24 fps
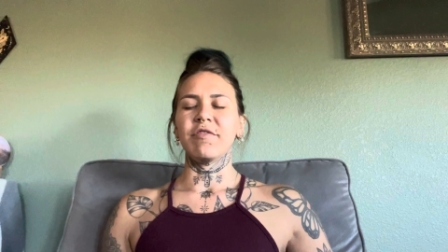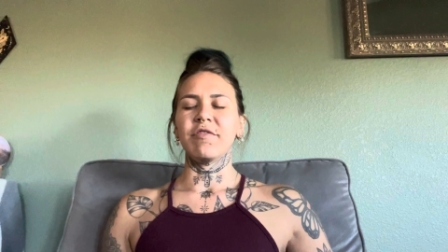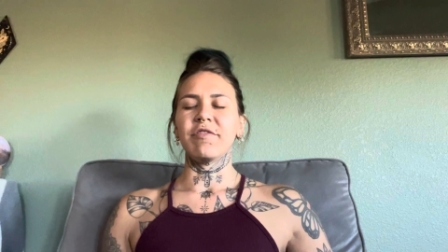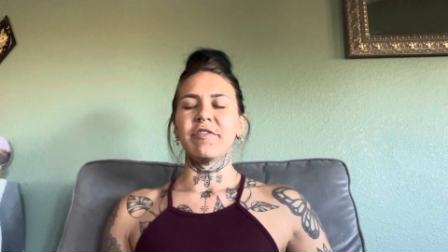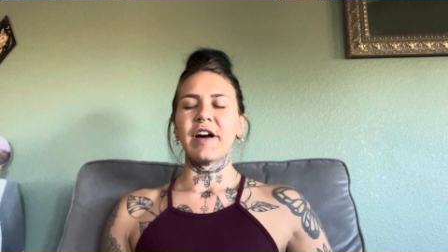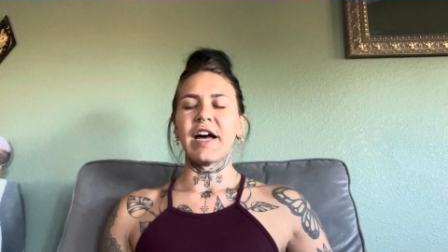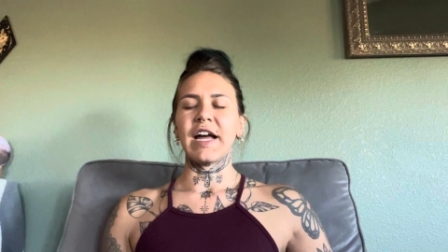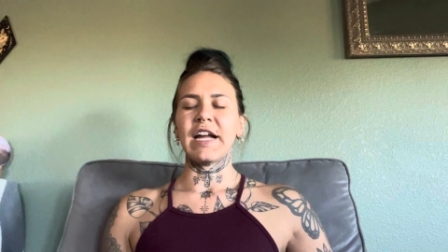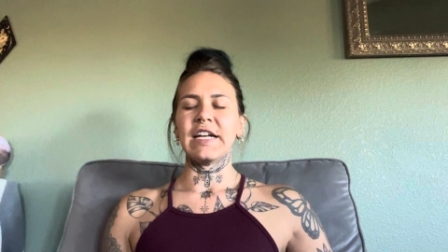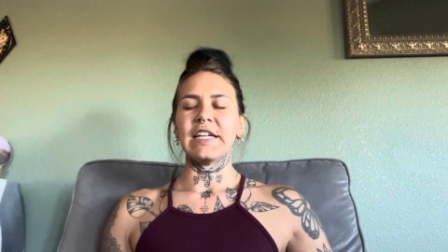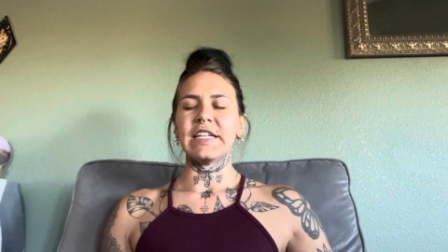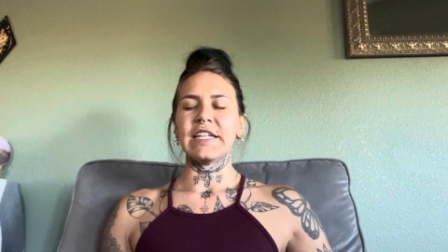
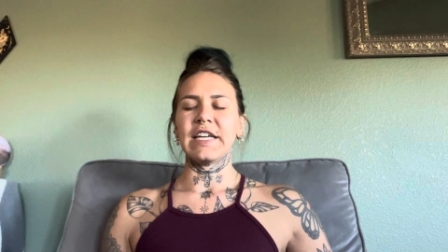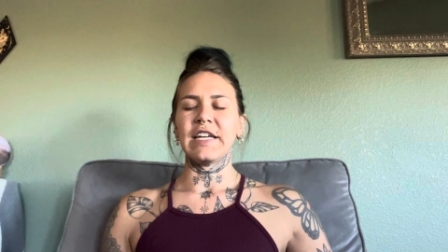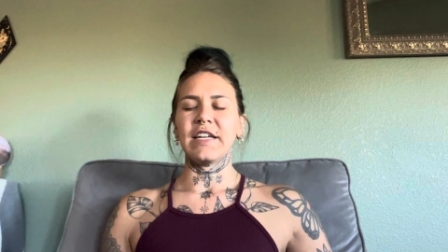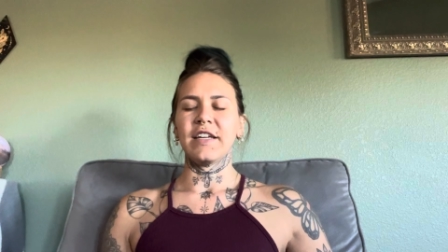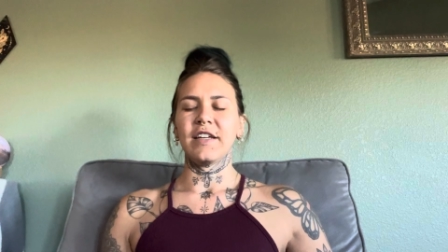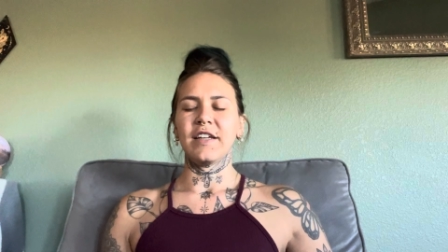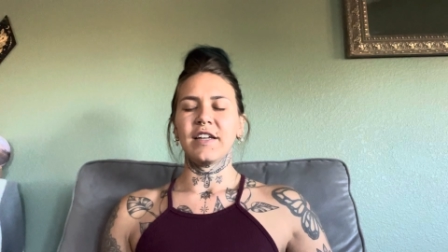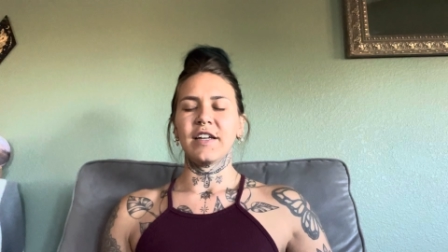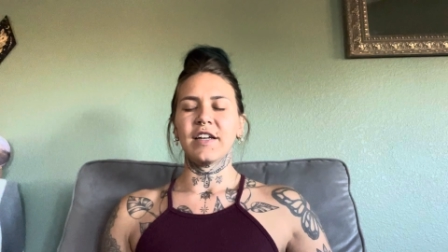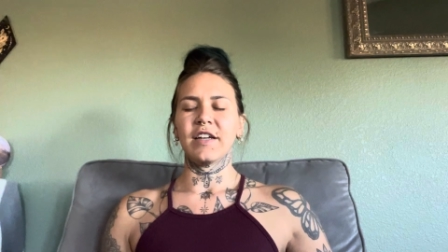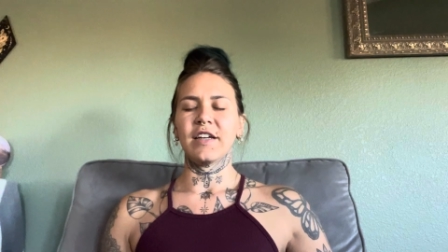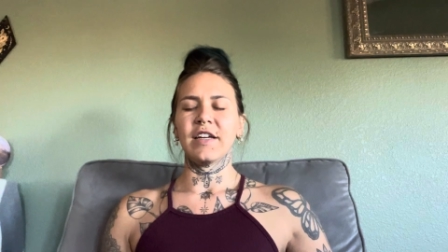
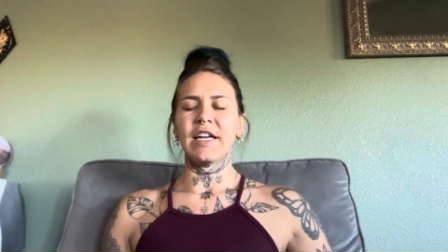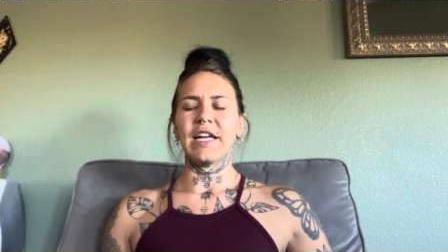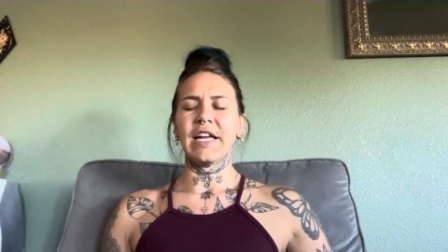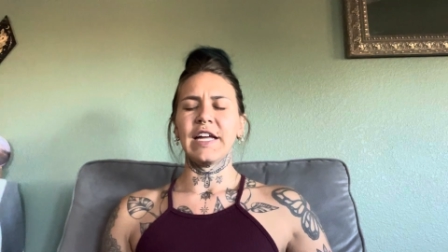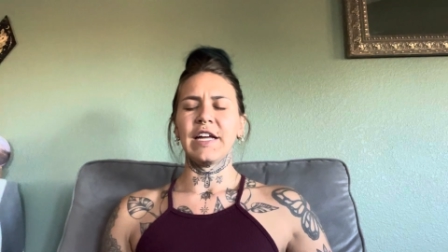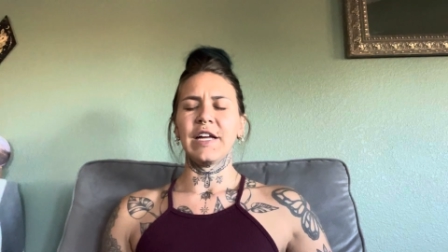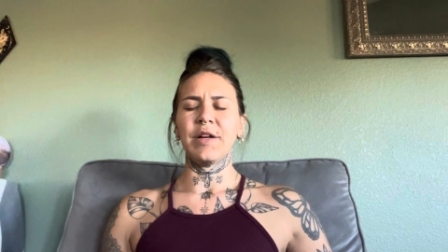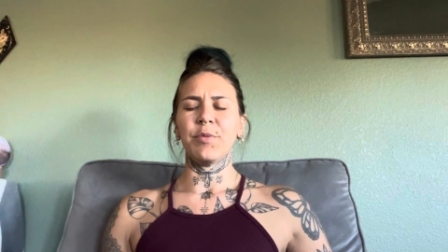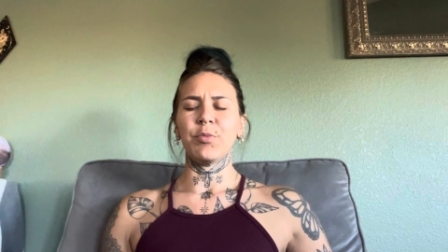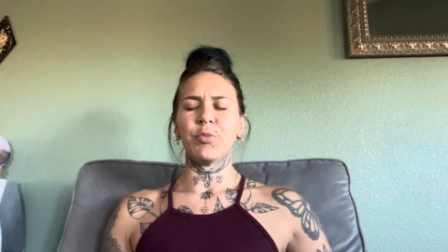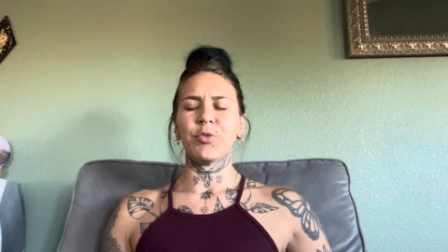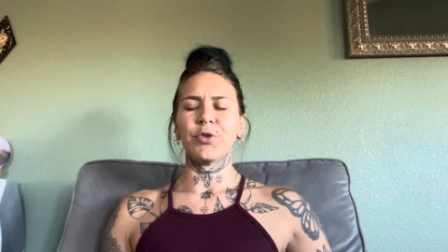finding
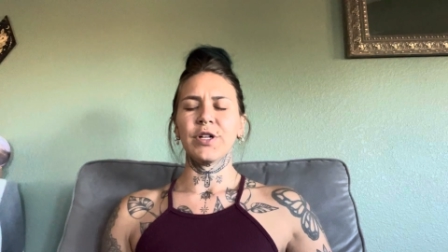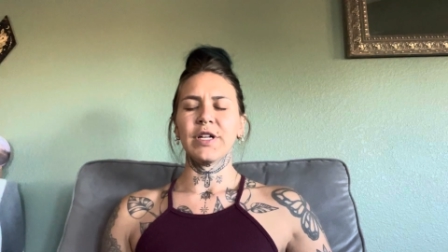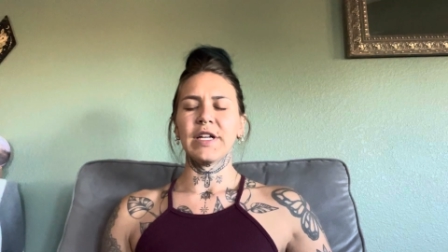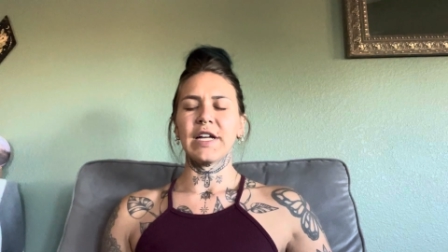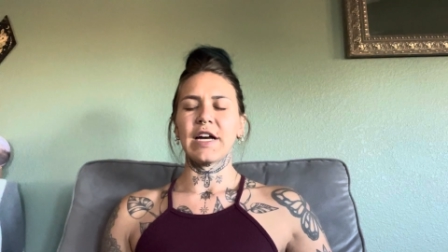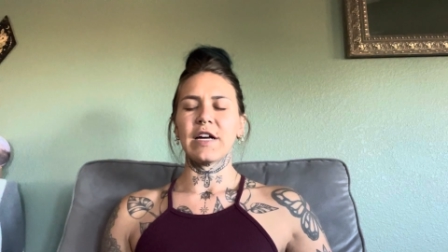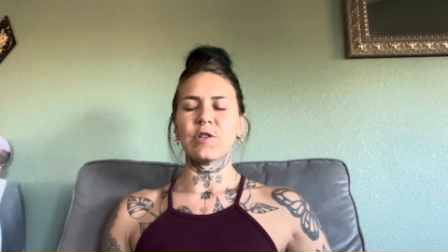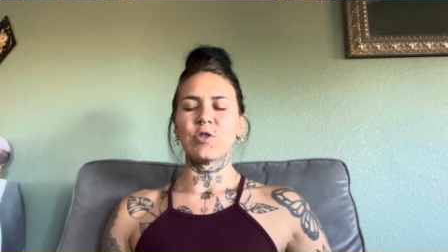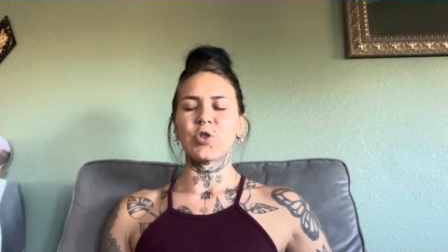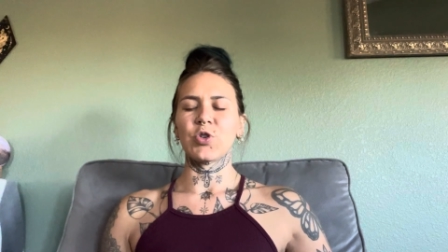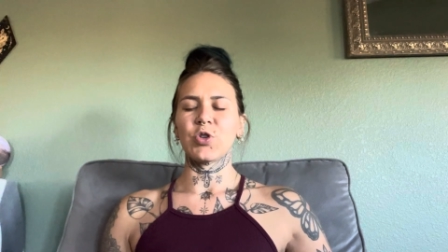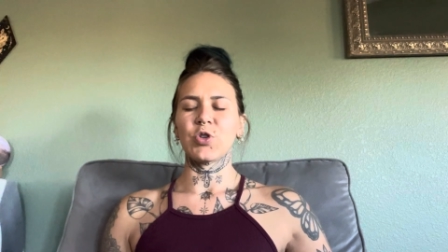a more
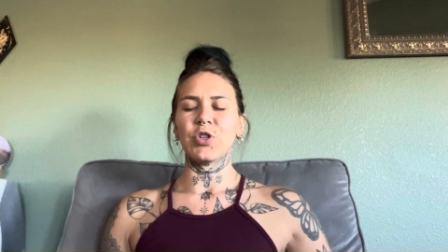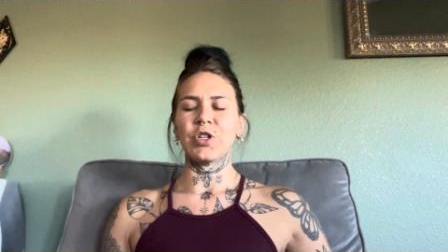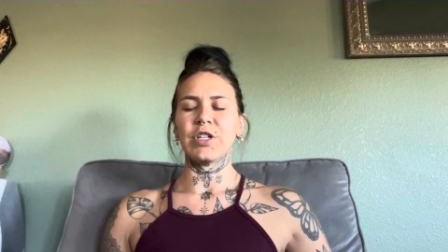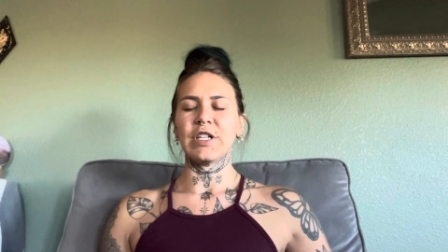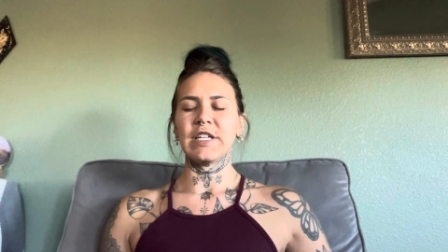natural